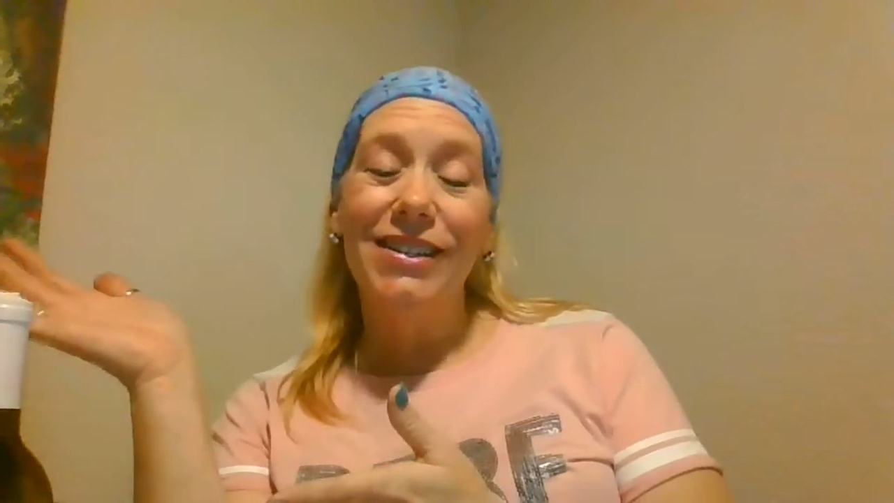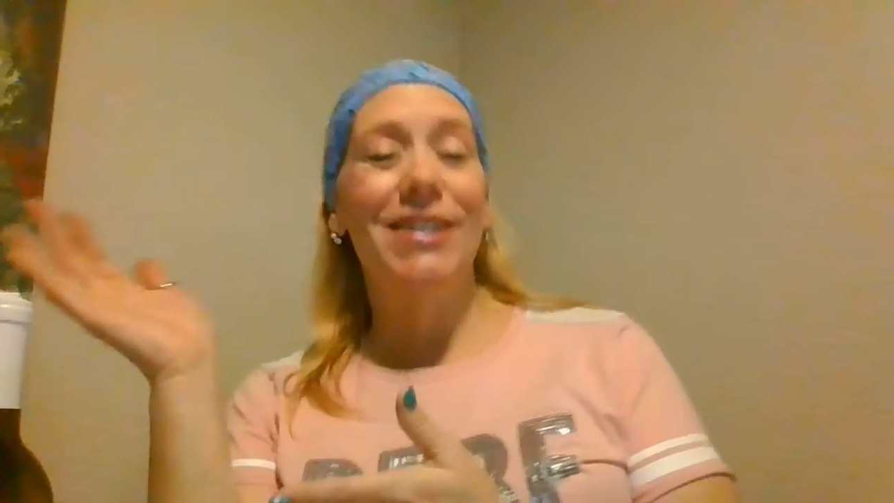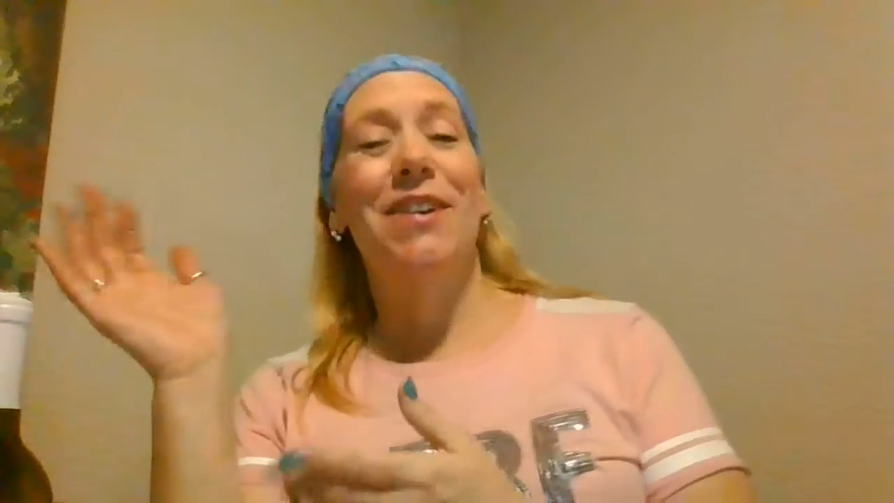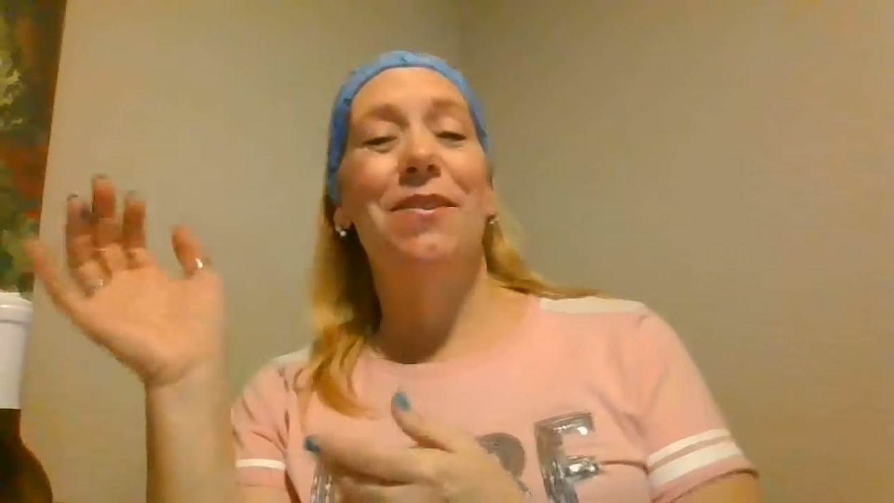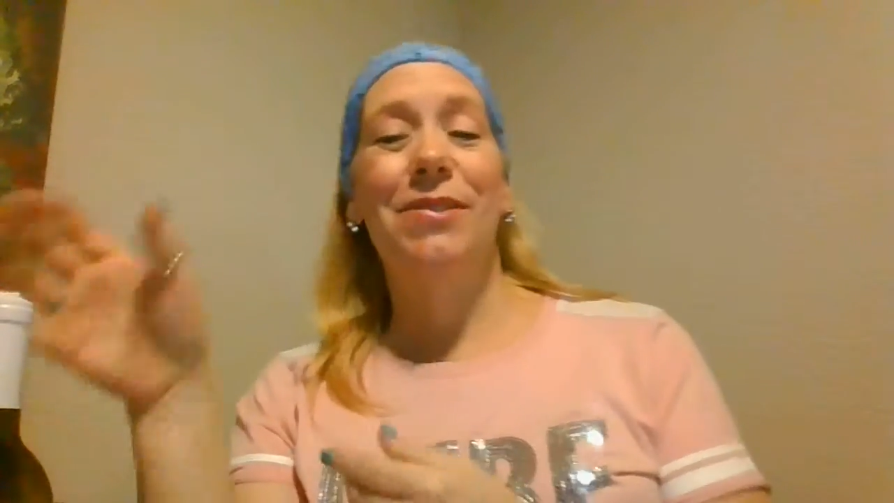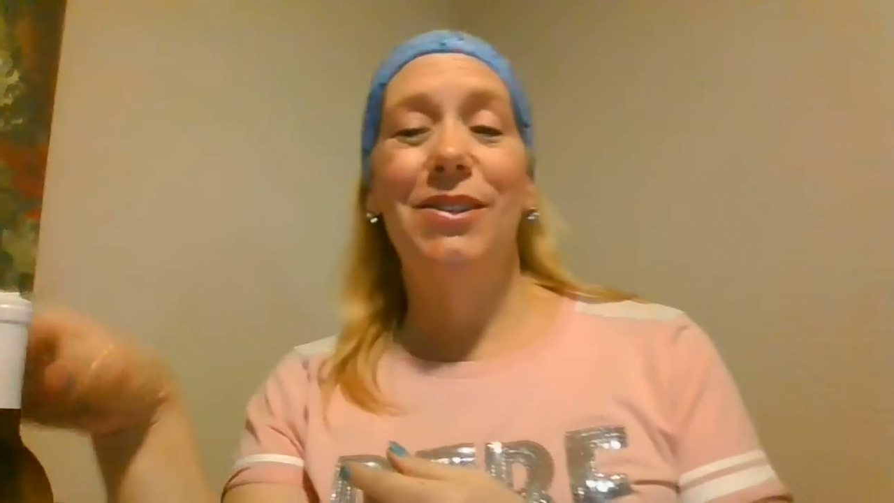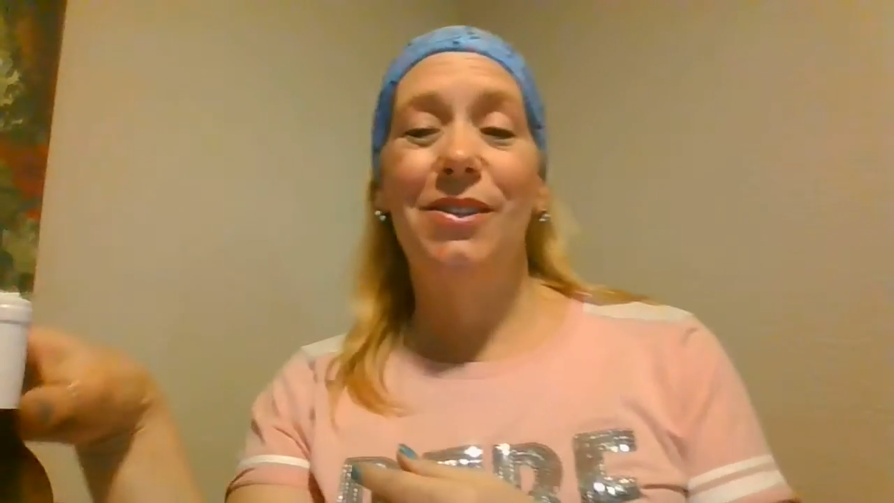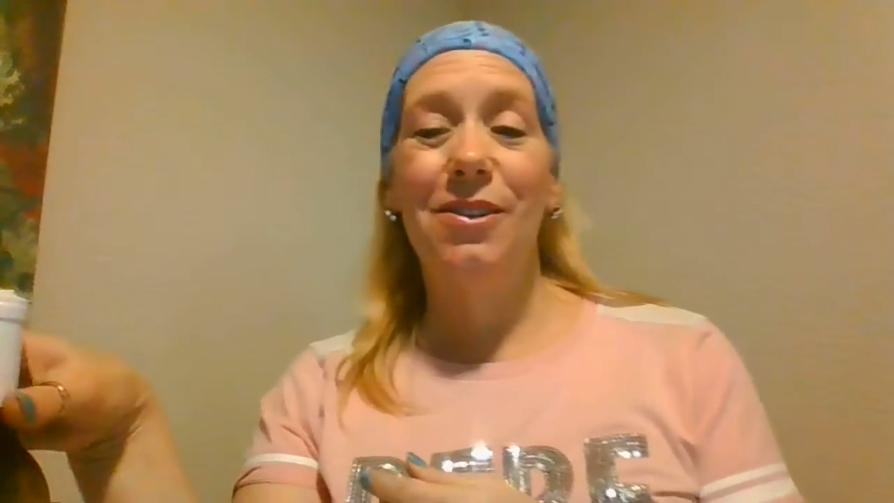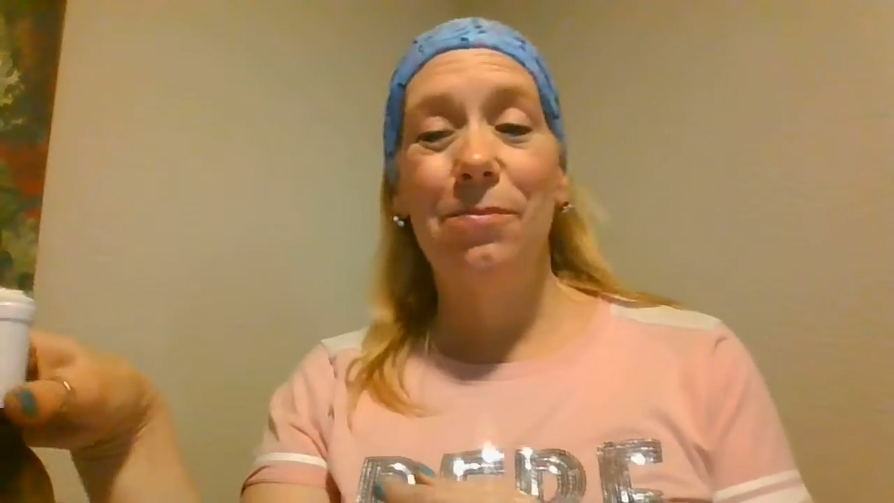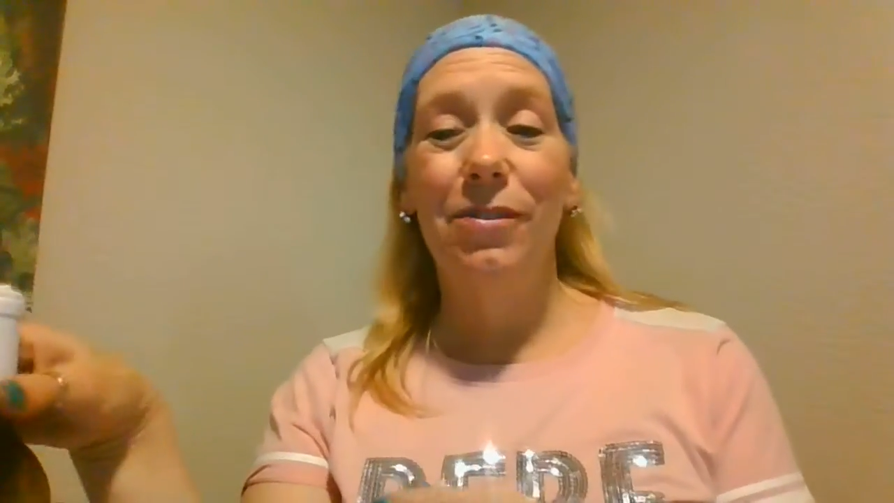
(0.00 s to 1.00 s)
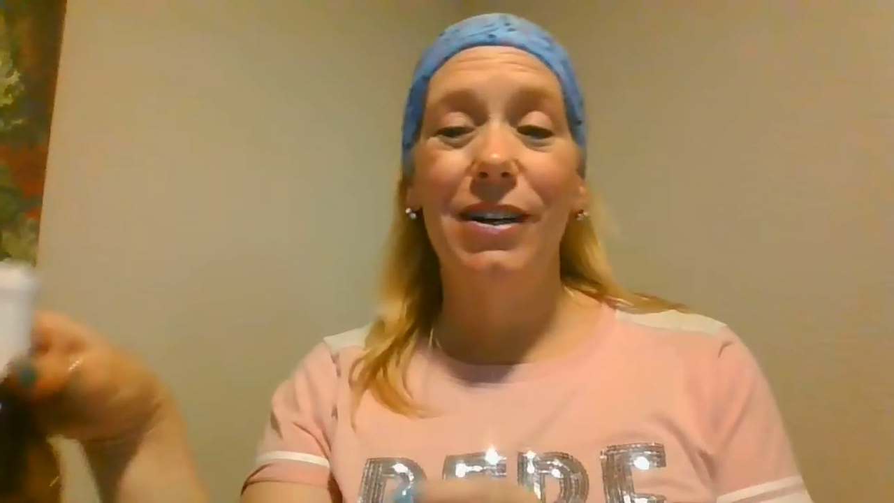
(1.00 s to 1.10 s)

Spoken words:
So I'm super